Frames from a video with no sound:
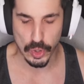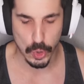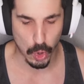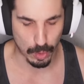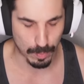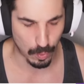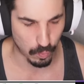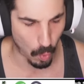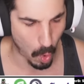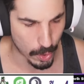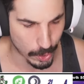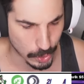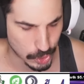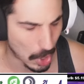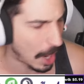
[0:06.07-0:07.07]
York
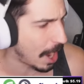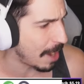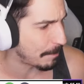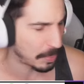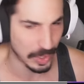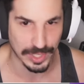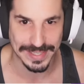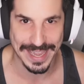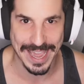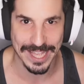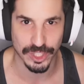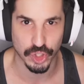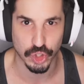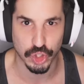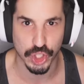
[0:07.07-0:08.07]
Marauders up
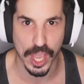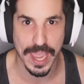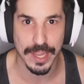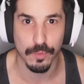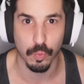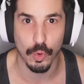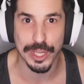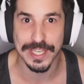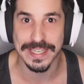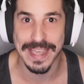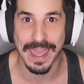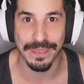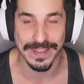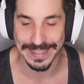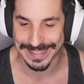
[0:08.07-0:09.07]
against Jay Ricky
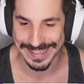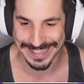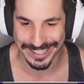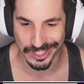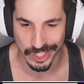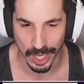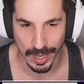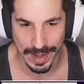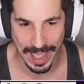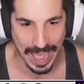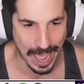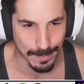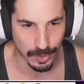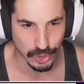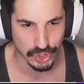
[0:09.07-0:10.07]
and the Gigaton
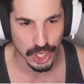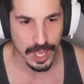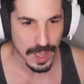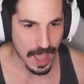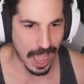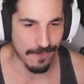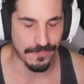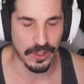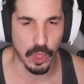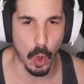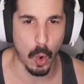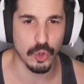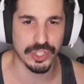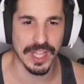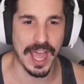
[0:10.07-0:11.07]
Hammers. And for
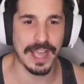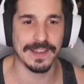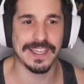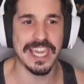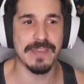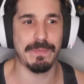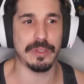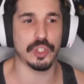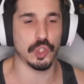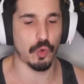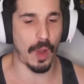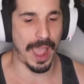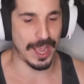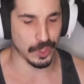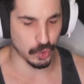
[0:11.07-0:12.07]
those not keeping
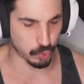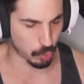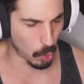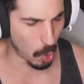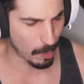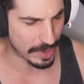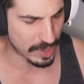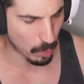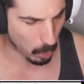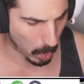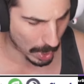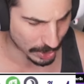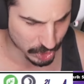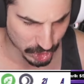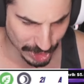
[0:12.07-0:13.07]
track, Drewby
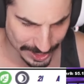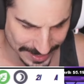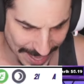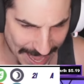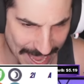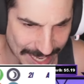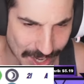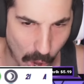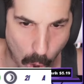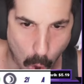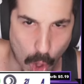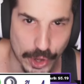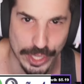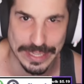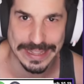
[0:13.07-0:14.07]
once again
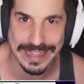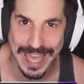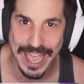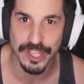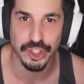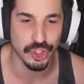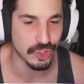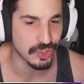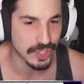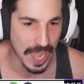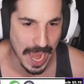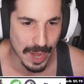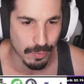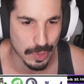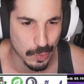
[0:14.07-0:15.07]
on a
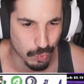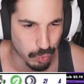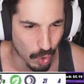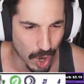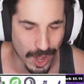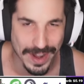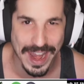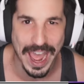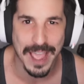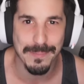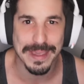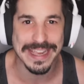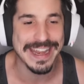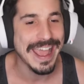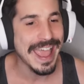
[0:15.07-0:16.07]
legendary run. I
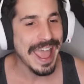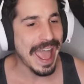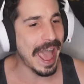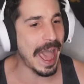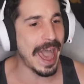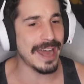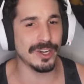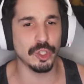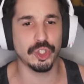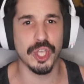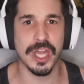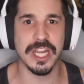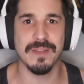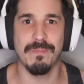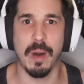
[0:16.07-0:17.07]
mean, how does
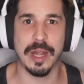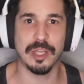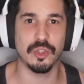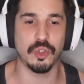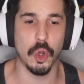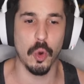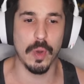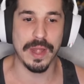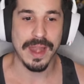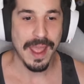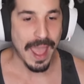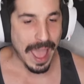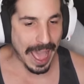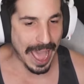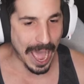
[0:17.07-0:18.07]
anybody do it?
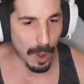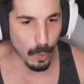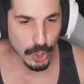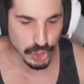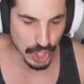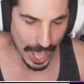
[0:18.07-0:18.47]
How is